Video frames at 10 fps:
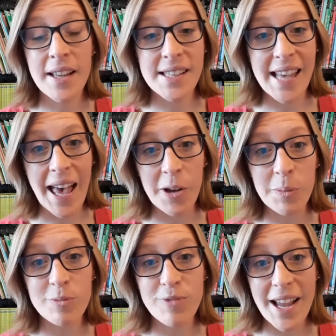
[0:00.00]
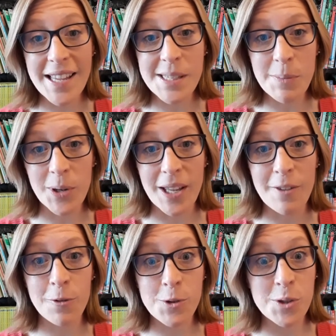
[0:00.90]
to help raise money
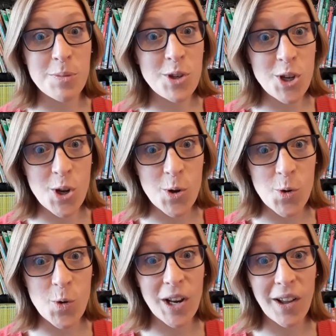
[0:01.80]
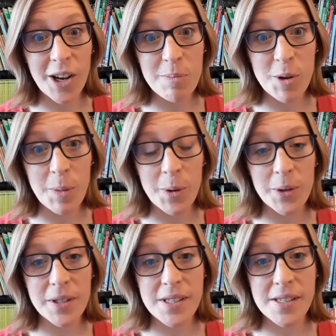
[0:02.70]
for some new library
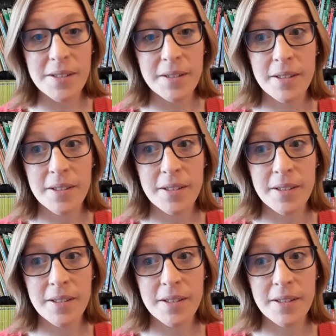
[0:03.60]
books.